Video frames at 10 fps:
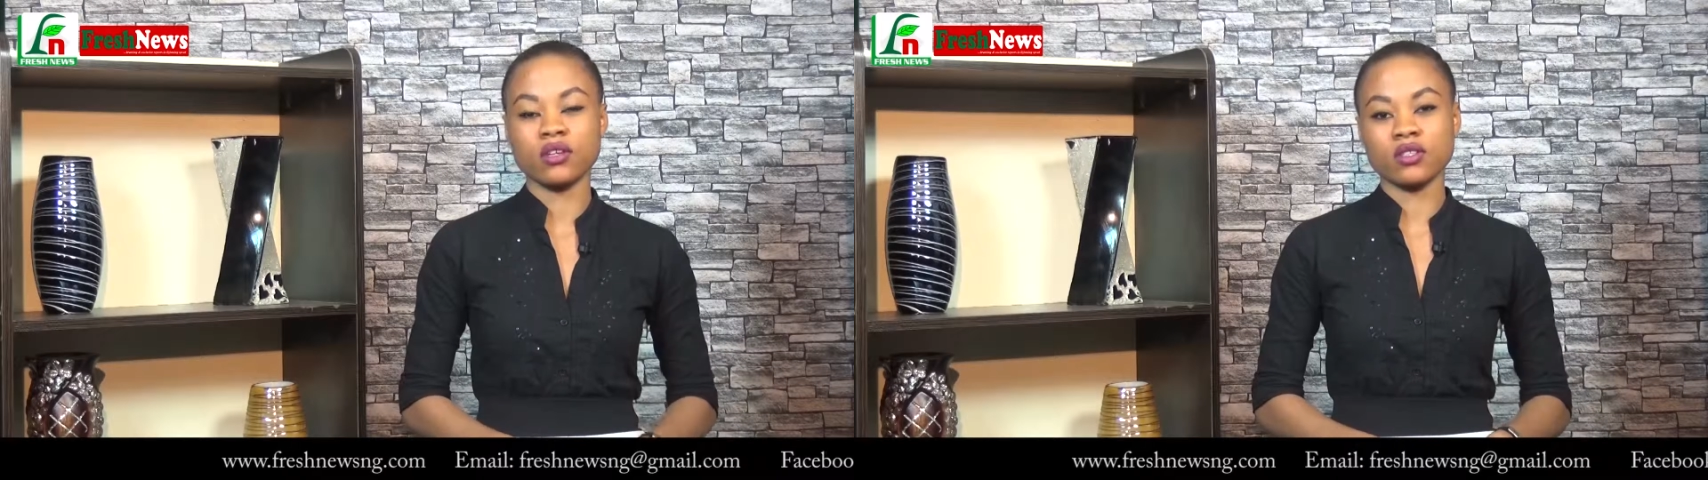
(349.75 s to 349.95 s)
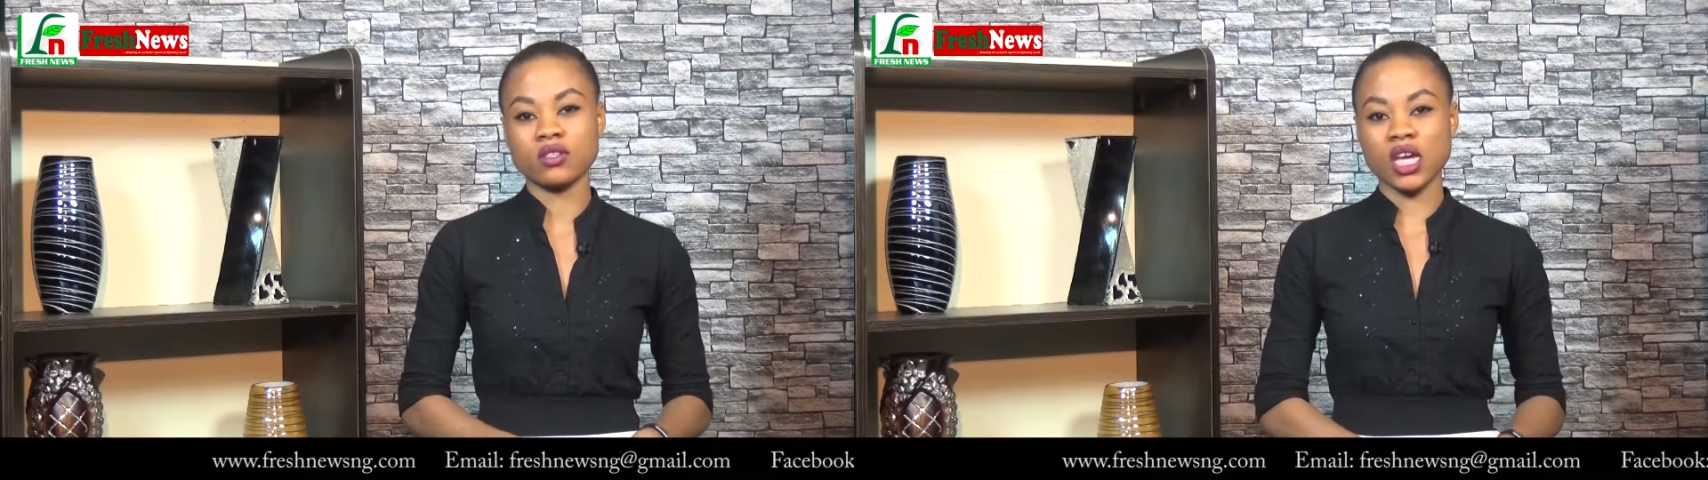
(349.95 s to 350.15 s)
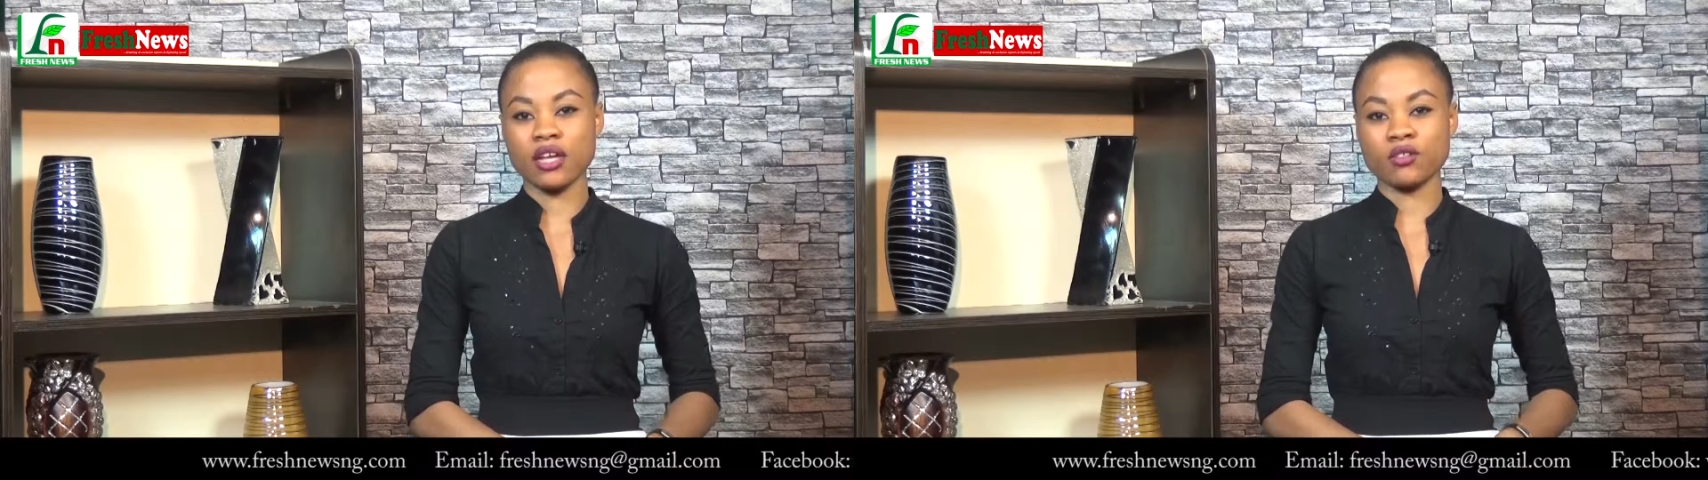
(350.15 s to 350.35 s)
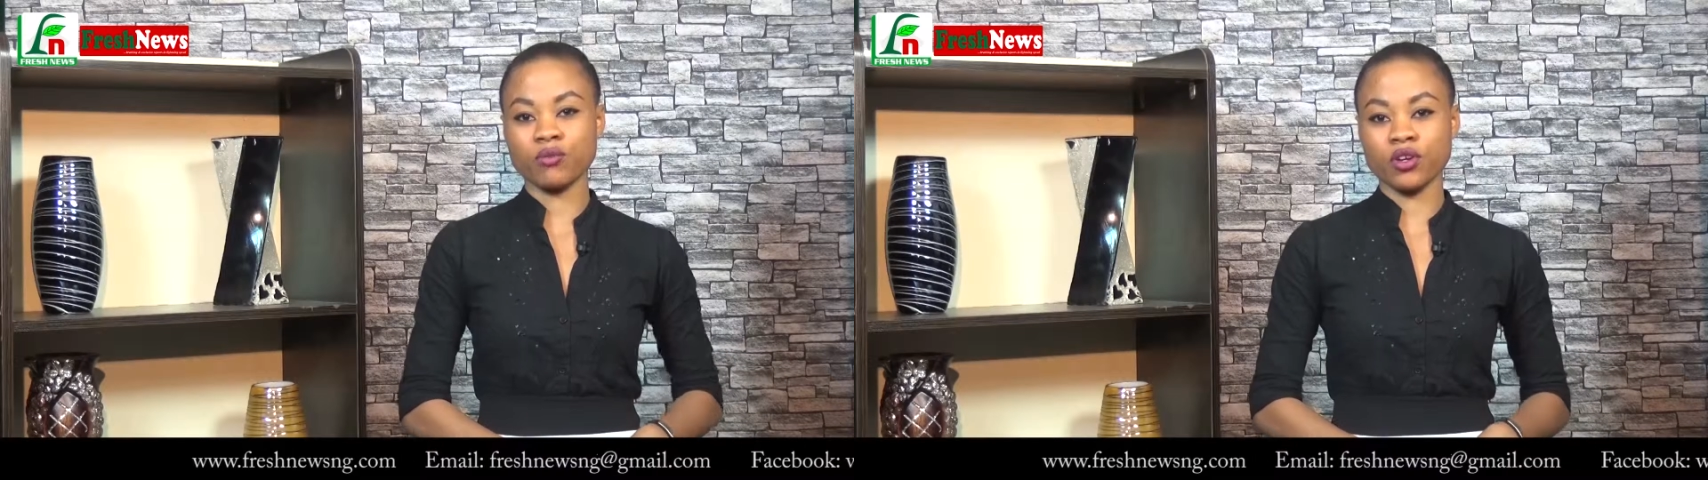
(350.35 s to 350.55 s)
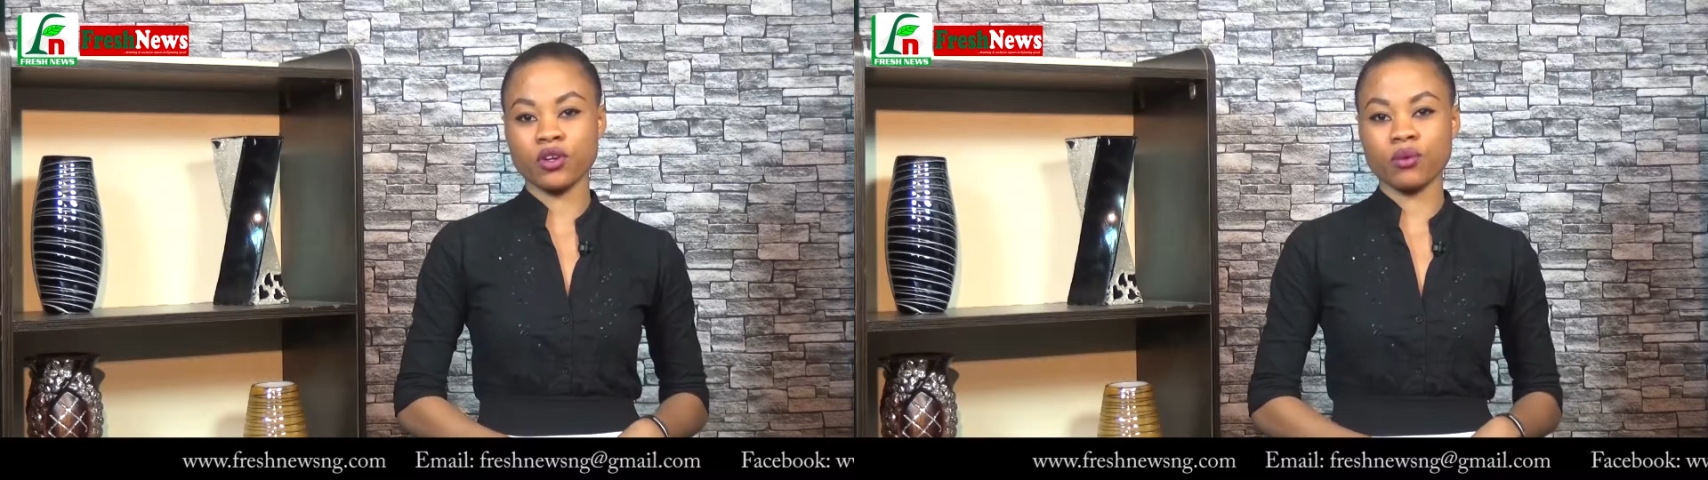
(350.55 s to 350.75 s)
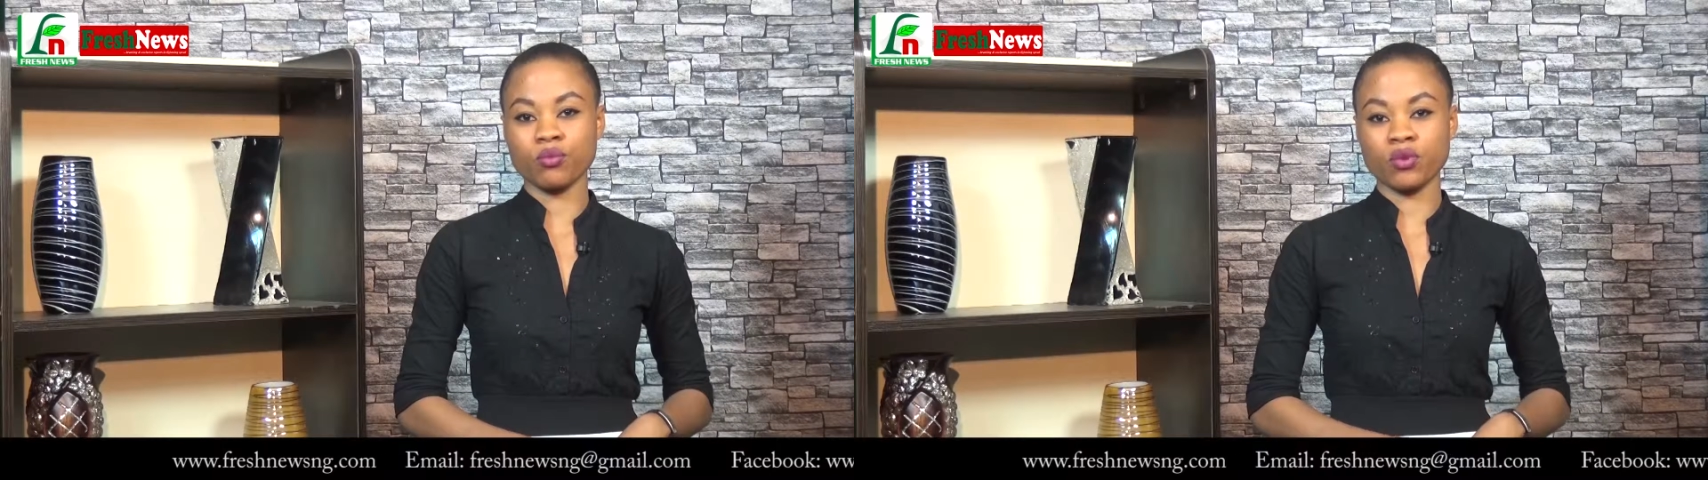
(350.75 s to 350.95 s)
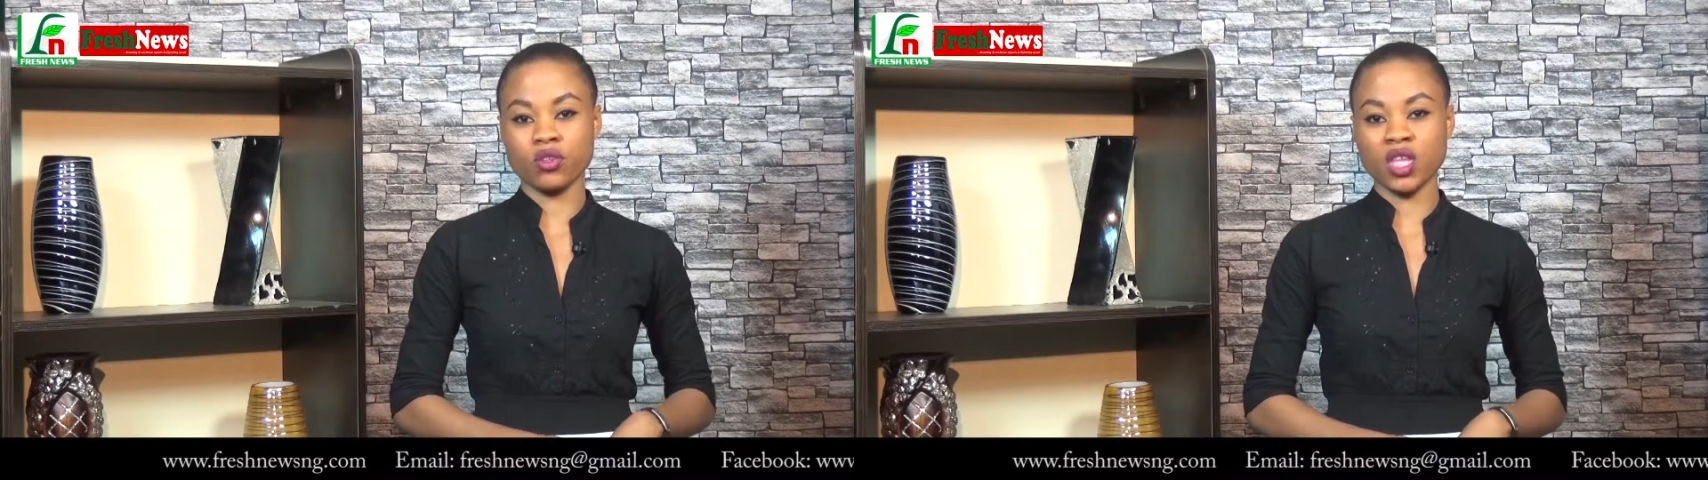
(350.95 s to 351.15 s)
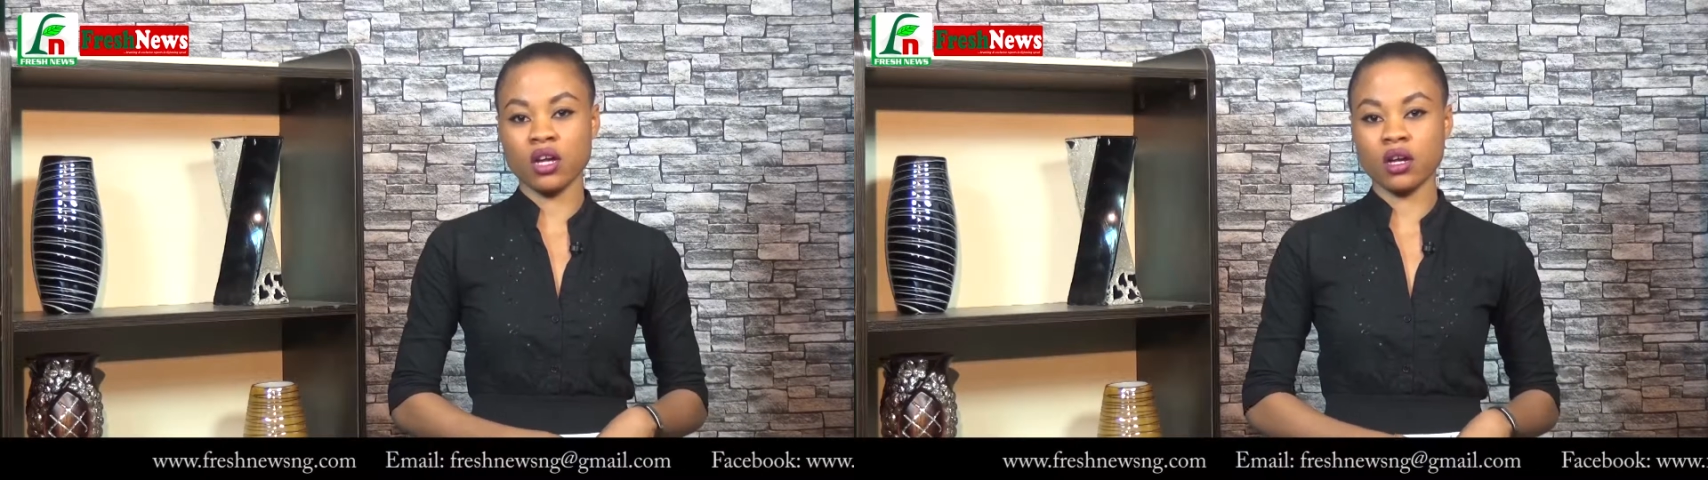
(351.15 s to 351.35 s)
decided to break up
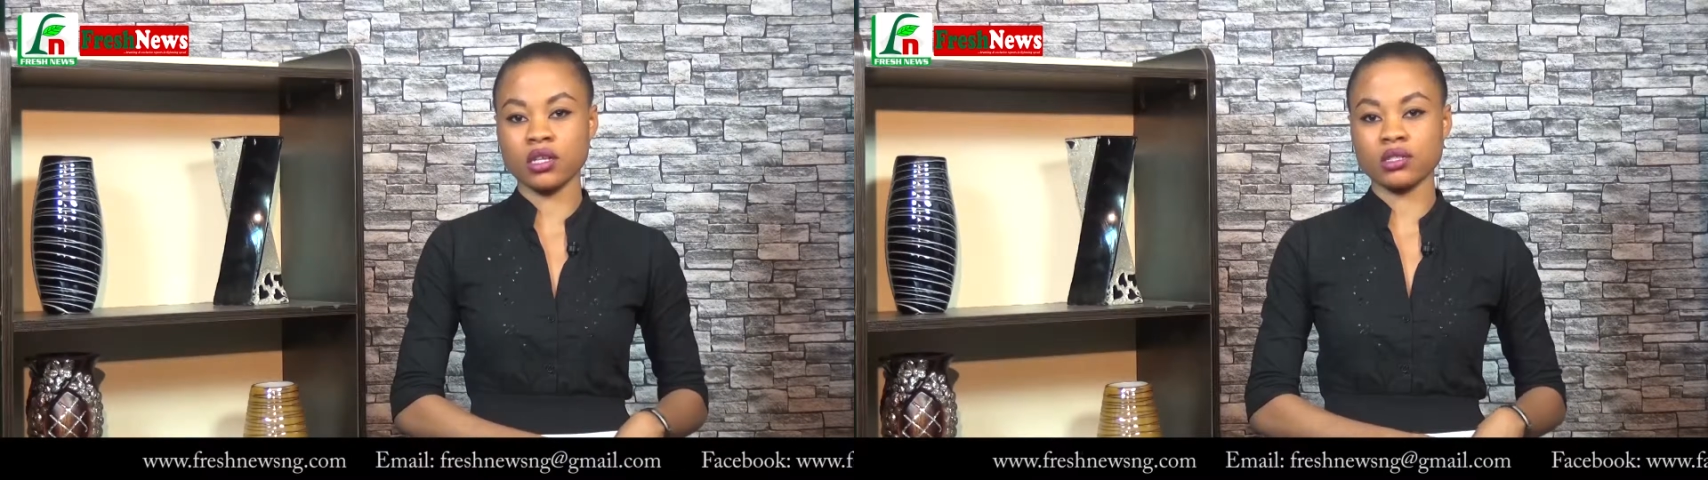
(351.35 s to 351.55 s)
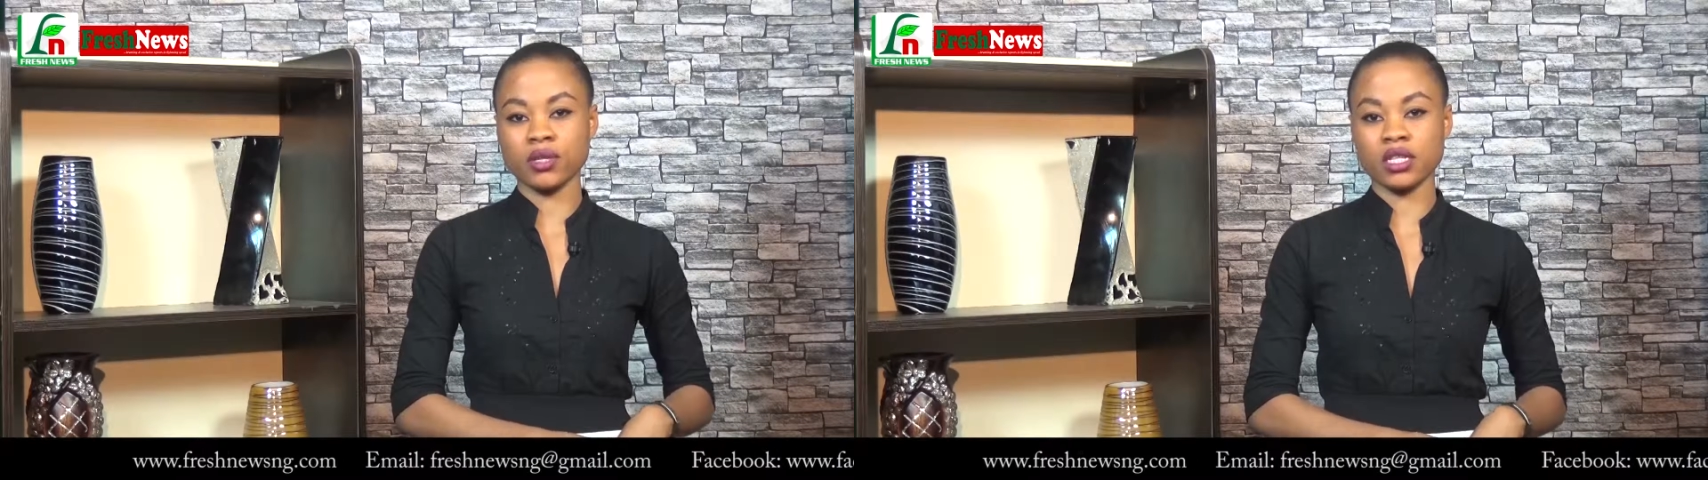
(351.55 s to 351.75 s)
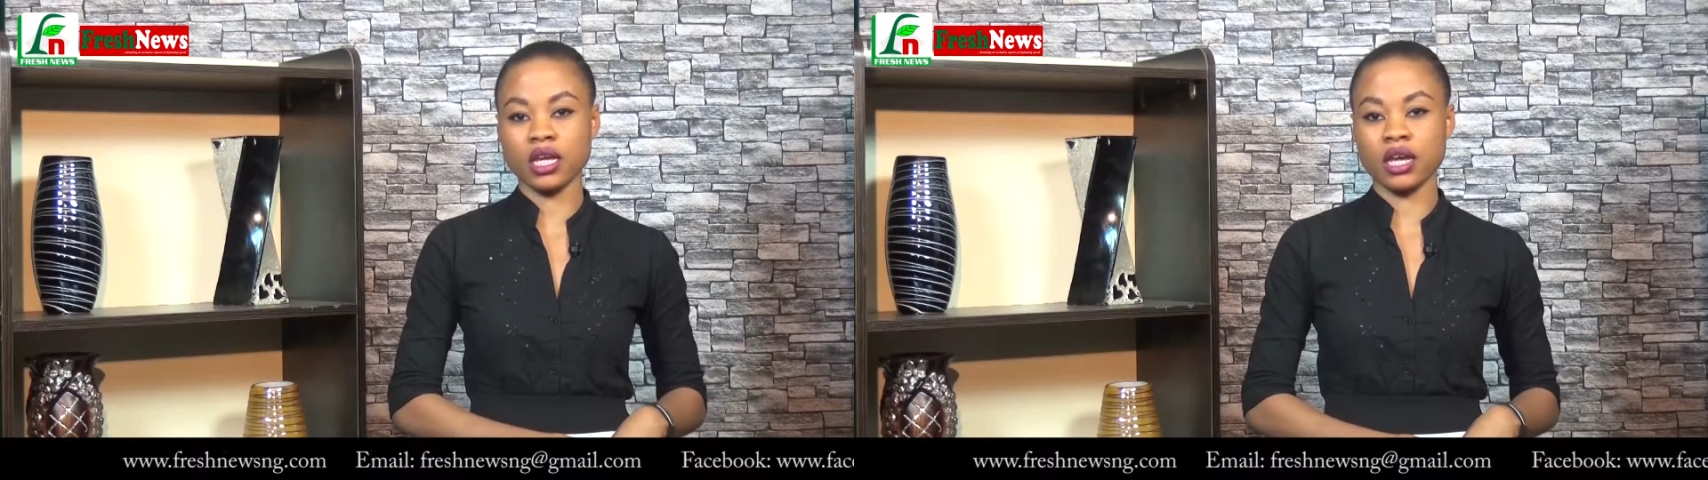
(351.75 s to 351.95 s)
with her husband.